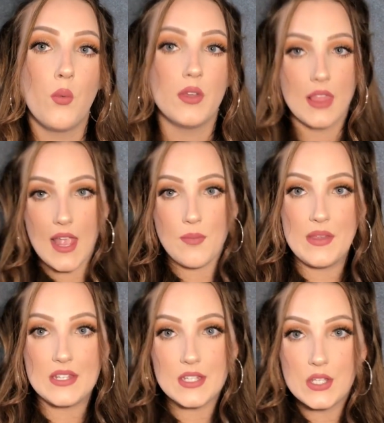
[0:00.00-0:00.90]
would like
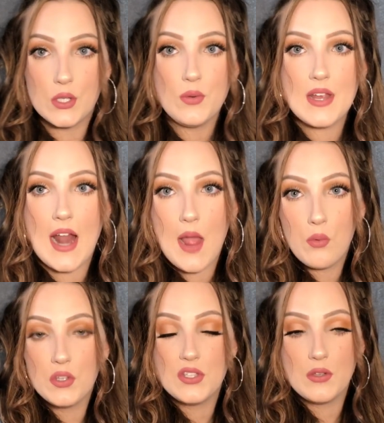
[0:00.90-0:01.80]
me to do, and I
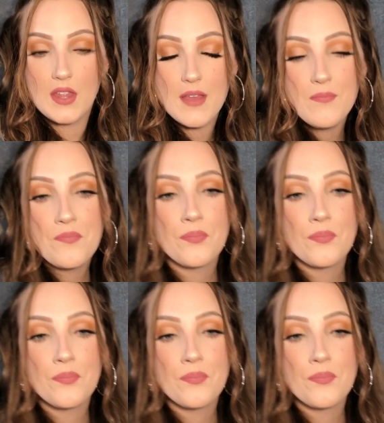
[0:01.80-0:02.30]
will do them.